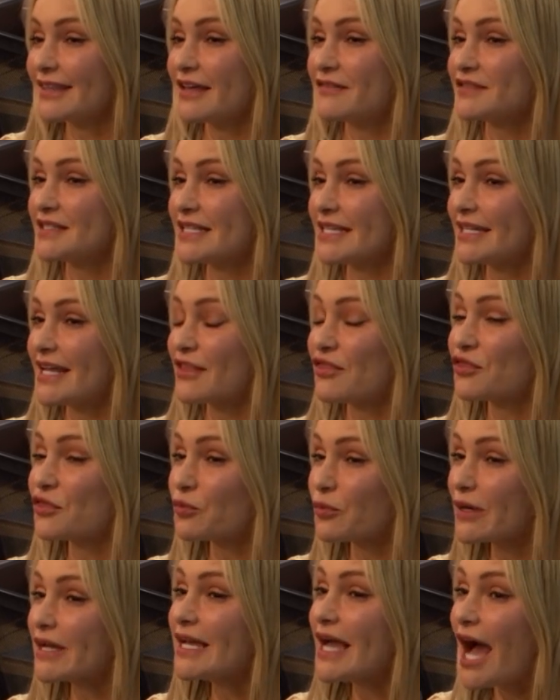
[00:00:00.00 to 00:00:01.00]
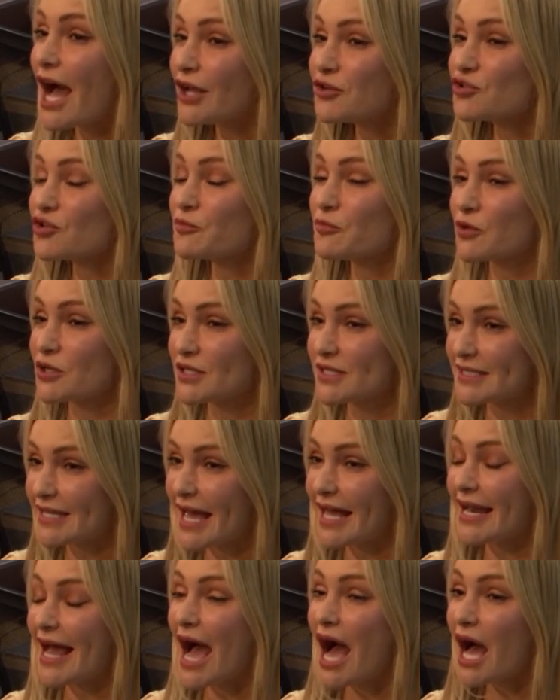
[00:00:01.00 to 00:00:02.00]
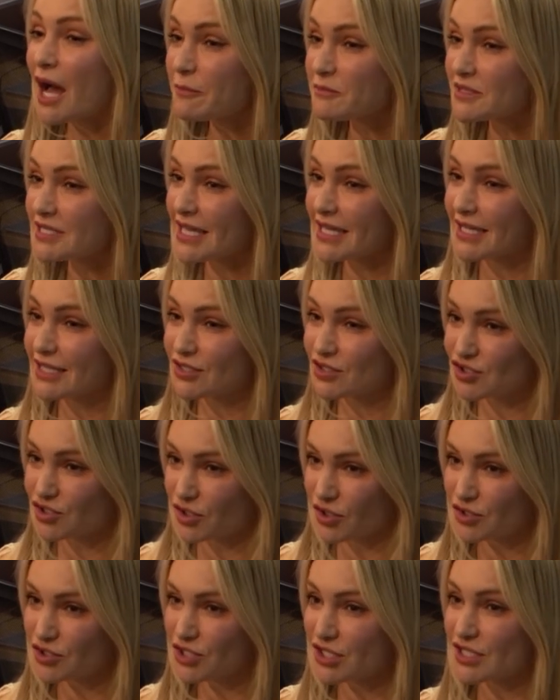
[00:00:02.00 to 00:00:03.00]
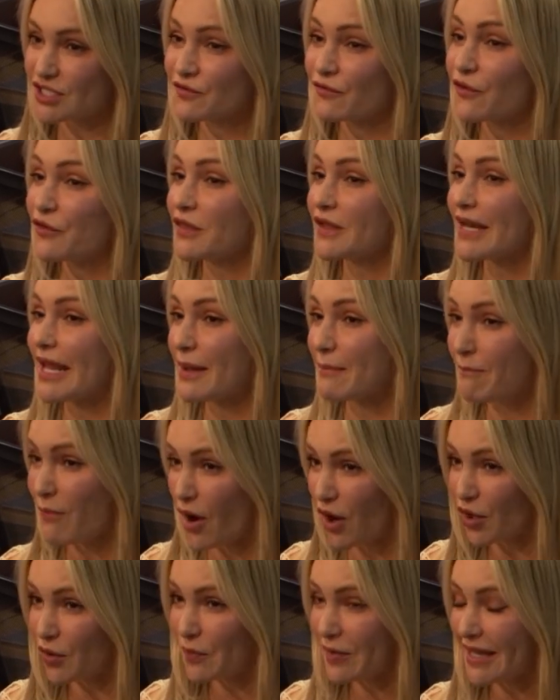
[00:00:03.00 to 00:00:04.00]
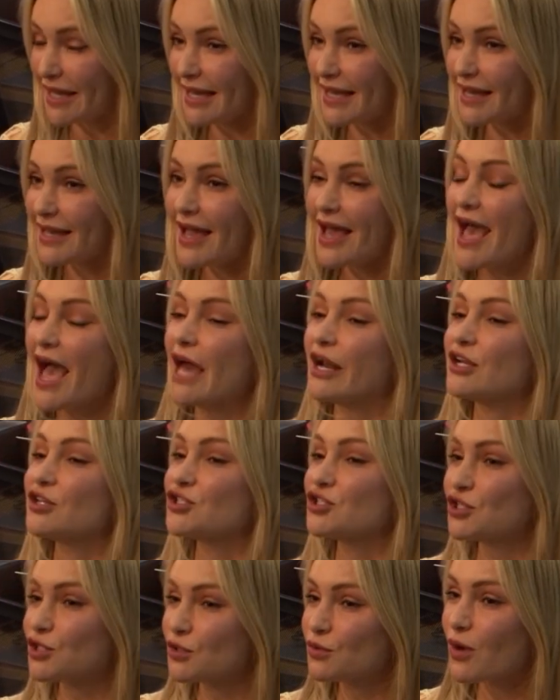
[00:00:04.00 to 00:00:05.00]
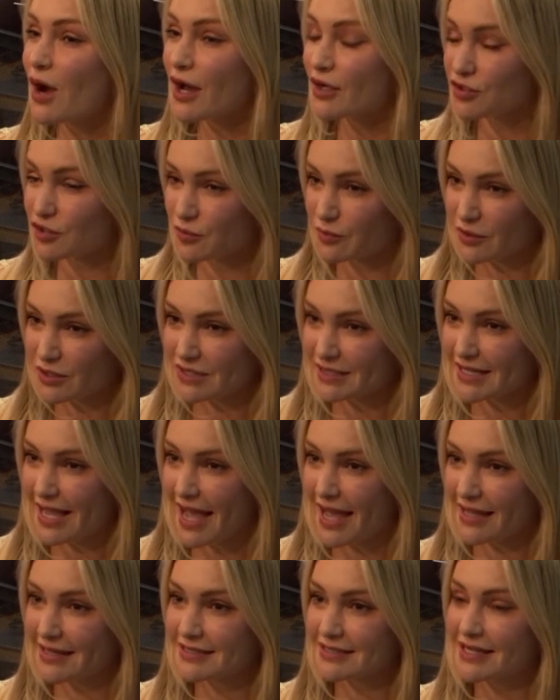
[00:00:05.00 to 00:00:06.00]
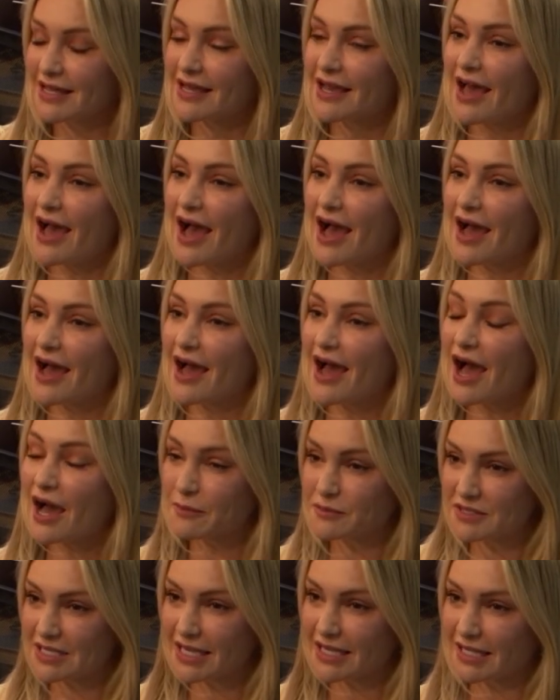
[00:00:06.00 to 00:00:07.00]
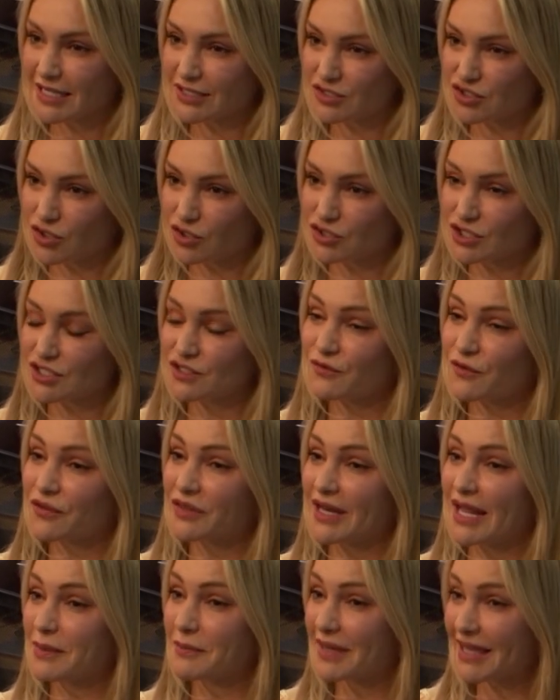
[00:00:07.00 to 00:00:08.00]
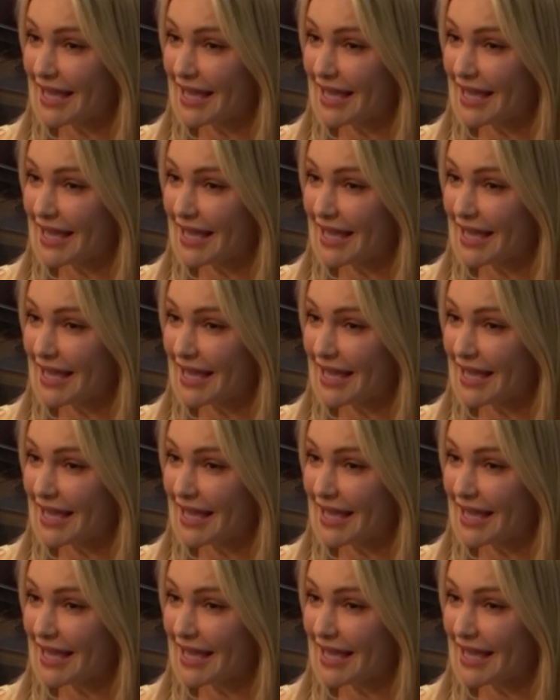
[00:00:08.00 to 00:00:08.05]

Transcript: they've seen a 300% uptick in searches for the name Barbie and a 200% uh, uptick in searches for the name